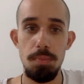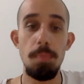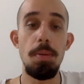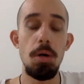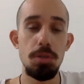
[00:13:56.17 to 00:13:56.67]

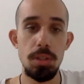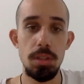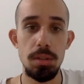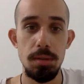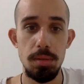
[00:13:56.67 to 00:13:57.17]

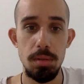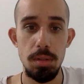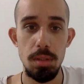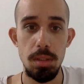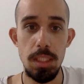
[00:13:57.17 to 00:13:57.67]
proposal,
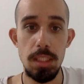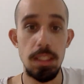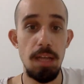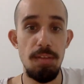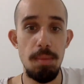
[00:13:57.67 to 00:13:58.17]
his
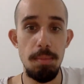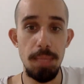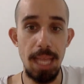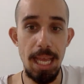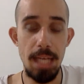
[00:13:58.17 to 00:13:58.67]
government
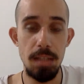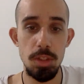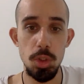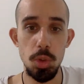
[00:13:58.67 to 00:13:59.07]
plan